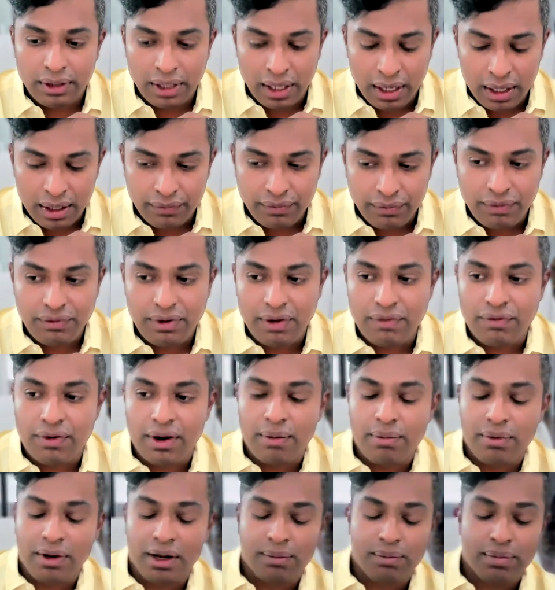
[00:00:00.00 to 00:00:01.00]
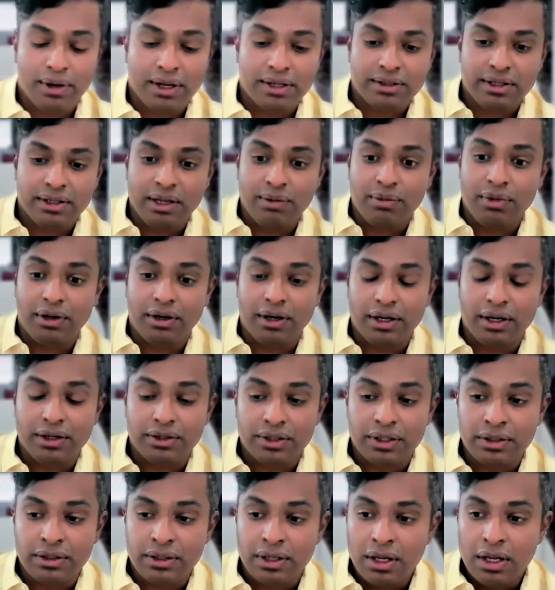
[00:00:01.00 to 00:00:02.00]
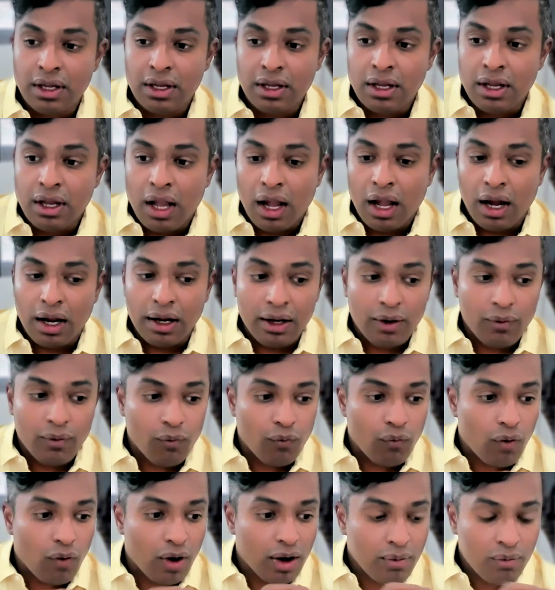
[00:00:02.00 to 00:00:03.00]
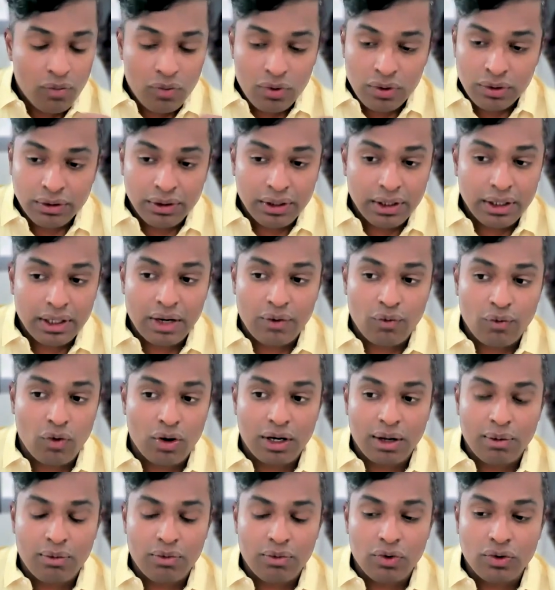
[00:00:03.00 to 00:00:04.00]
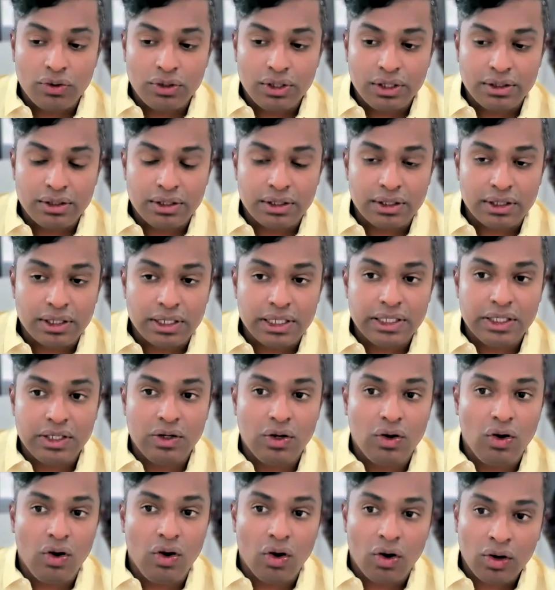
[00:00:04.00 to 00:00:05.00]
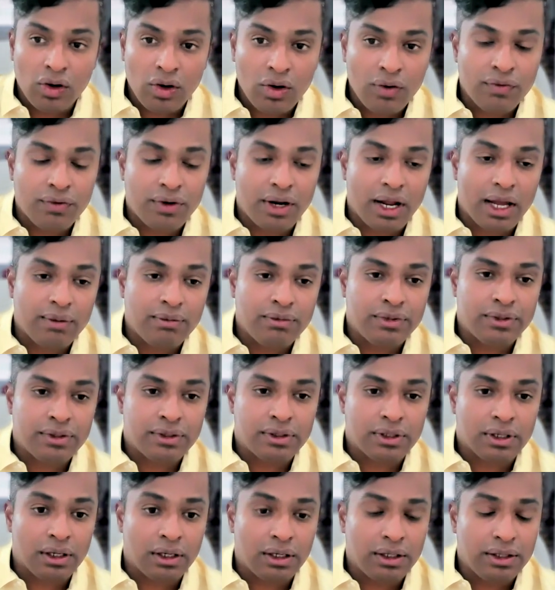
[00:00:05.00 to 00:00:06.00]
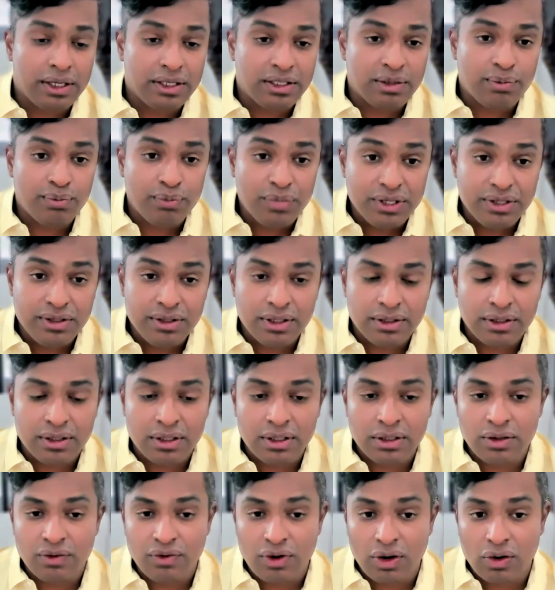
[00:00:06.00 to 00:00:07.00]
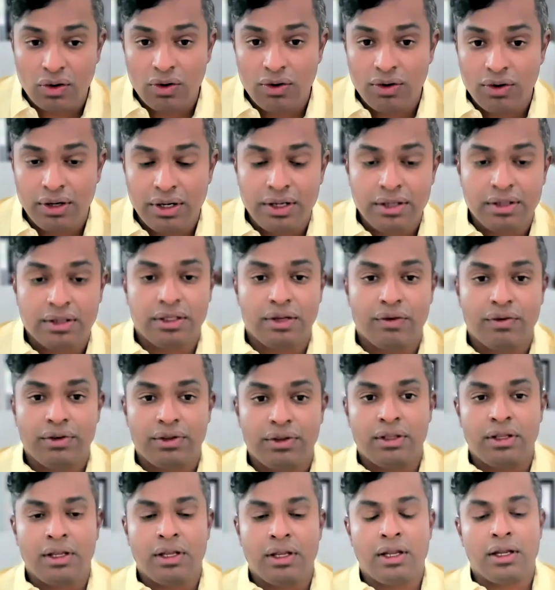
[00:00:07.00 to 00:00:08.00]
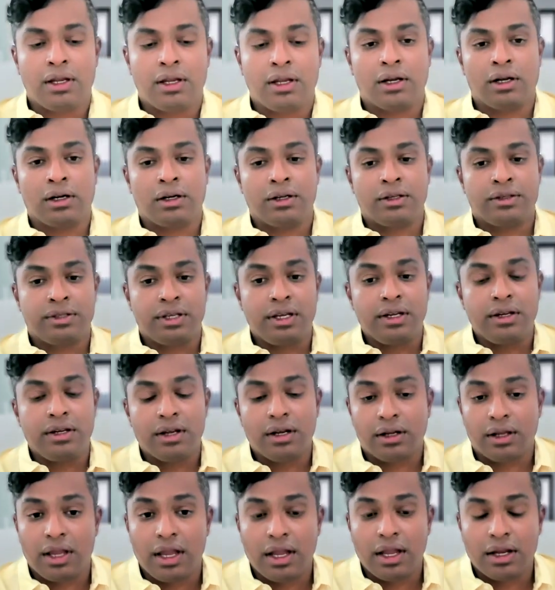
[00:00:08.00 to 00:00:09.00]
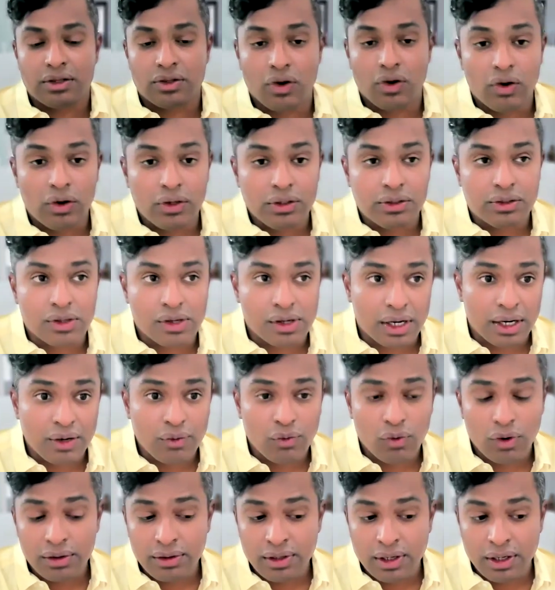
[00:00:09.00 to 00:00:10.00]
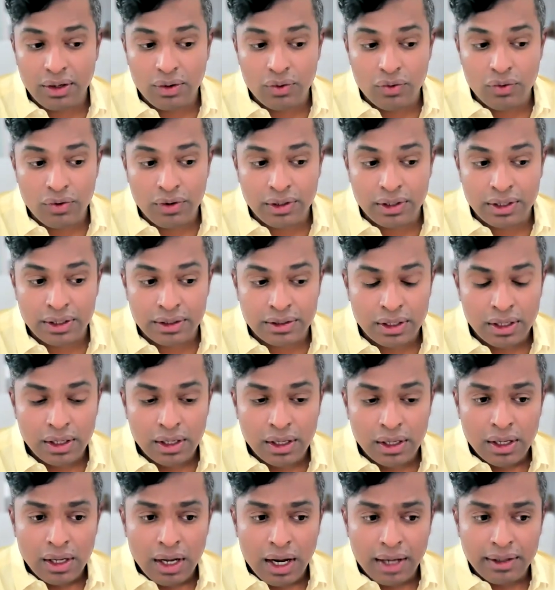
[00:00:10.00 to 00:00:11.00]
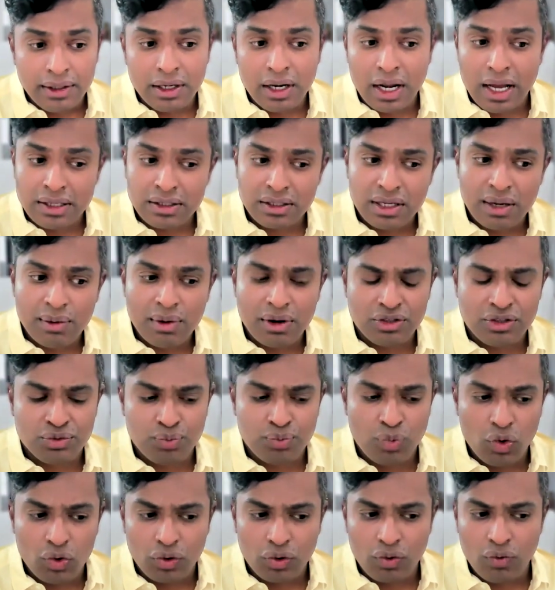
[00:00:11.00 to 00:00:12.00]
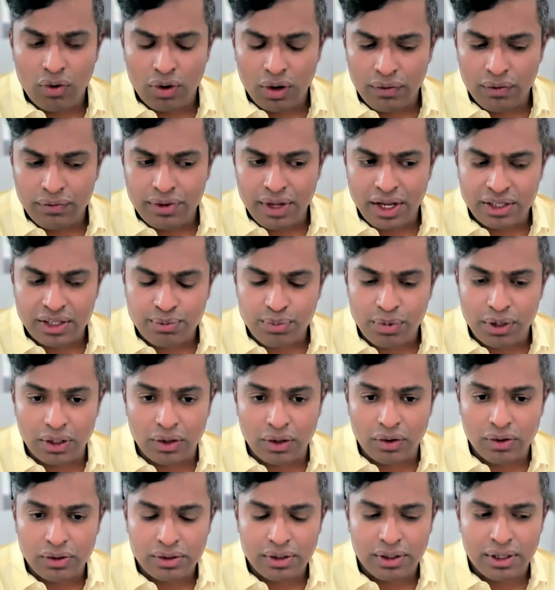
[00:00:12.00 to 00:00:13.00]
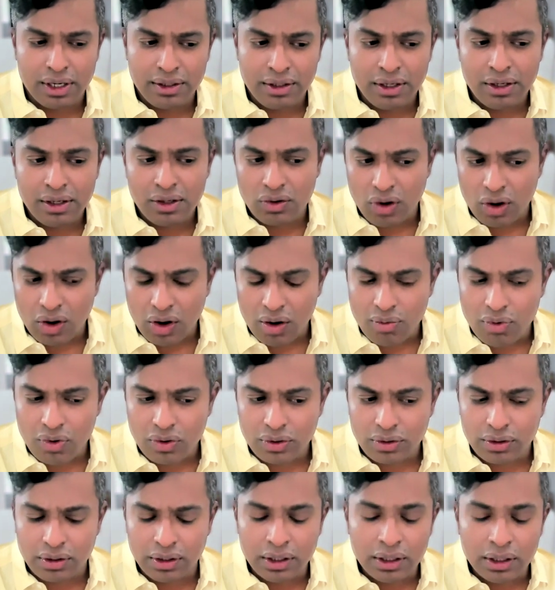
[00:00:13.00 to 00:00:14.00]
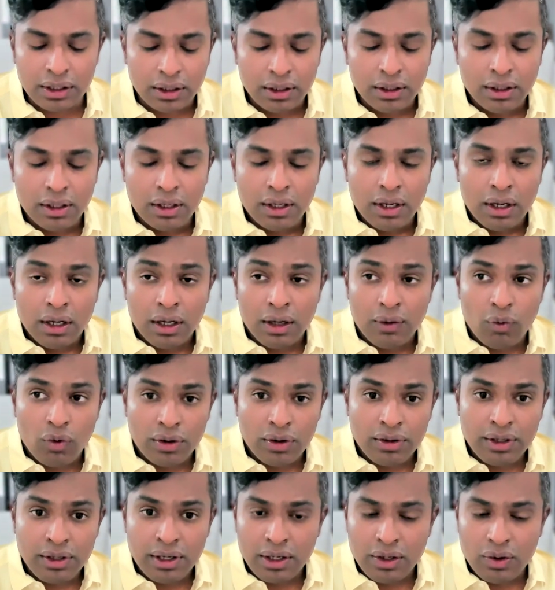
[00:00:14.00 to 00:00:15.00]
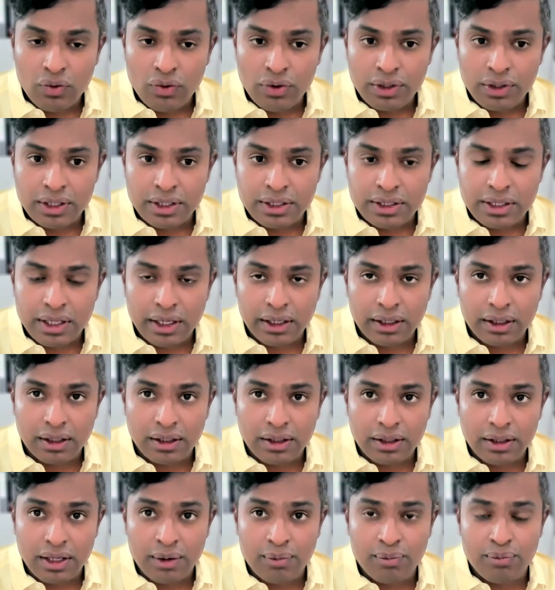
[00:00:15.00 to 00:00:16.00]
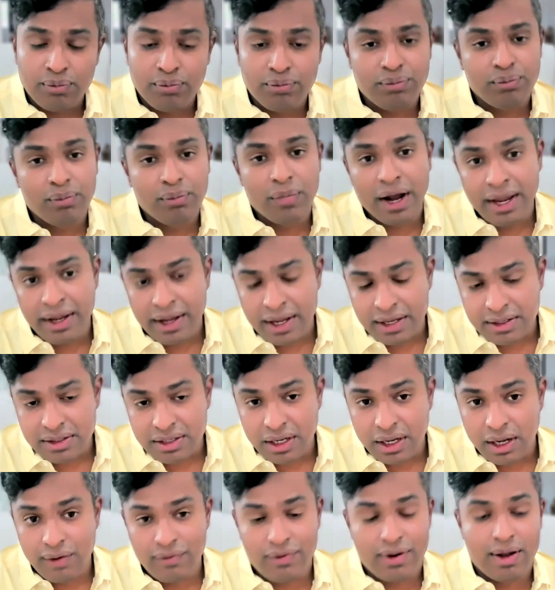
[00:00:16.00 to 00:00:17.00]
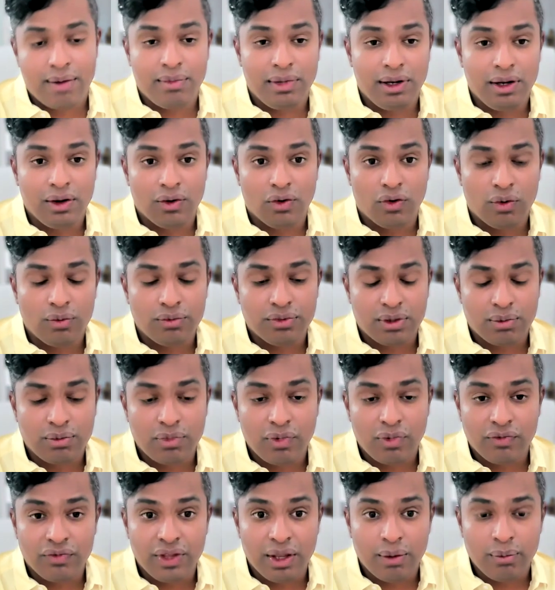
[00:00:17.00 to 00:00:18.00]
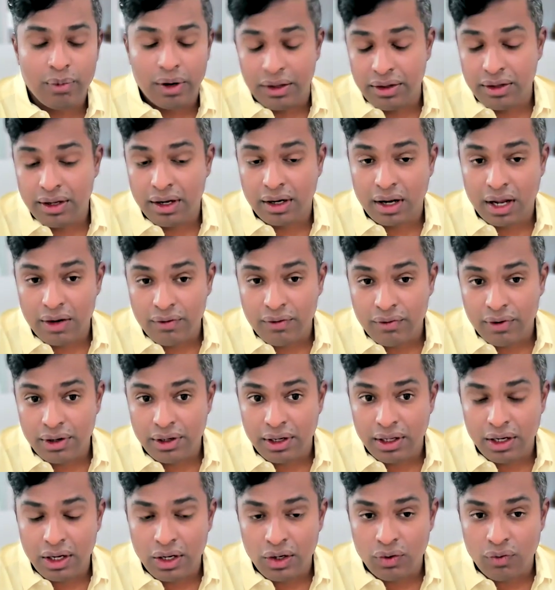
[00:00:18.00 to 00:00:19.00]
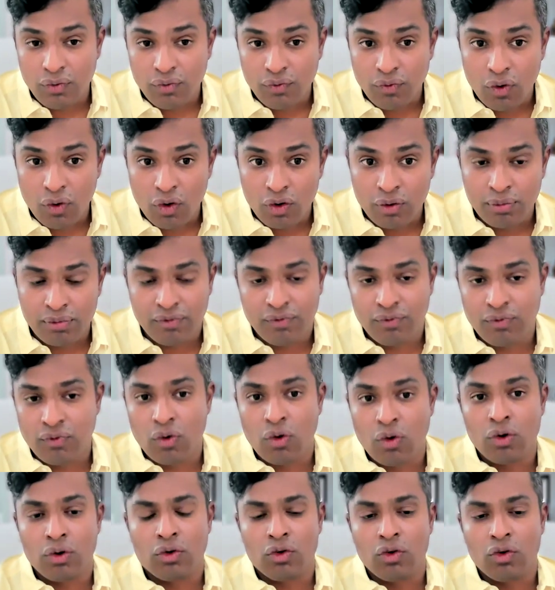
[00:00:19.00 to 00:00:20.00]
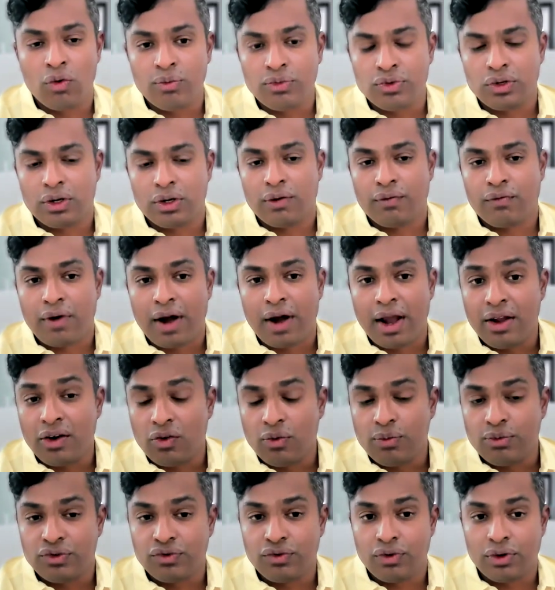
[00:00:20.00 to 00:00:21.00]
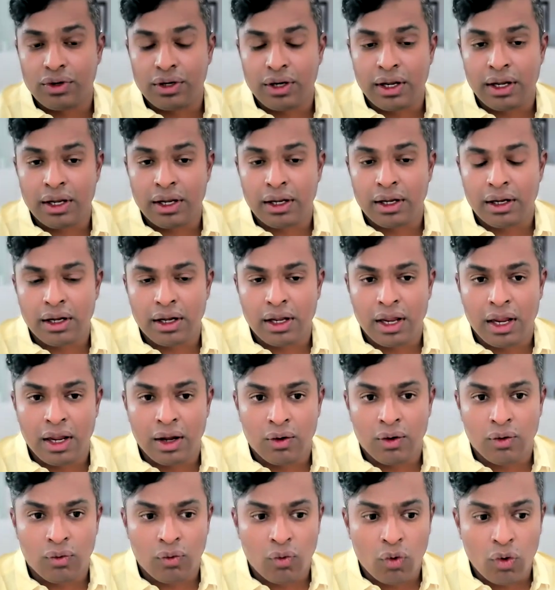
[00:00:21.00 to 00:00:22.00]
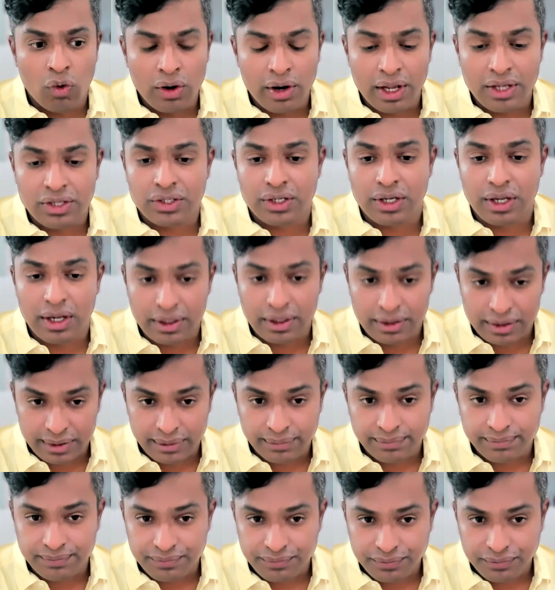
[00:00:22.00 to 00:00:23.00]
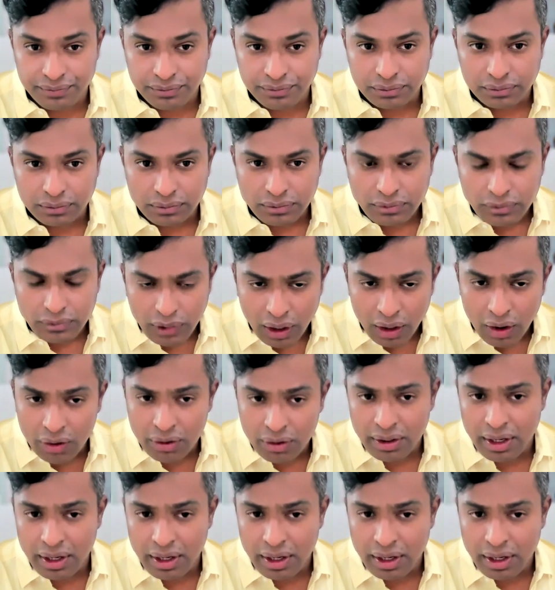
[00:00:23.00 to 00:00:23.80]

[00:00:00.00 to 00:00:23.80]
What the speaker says: yeah, 55 plus limitations. And one more thing that what I'm noticing is a lot of times there's businesses around this, even the senior cares also, right? What they're doing is, I think last time I spoke to one of the expert also, and I did talk about that. What they're doing is like they're buying a single family home, some of them, and they're converting into four rooms or a 5 rooms for a old age case, or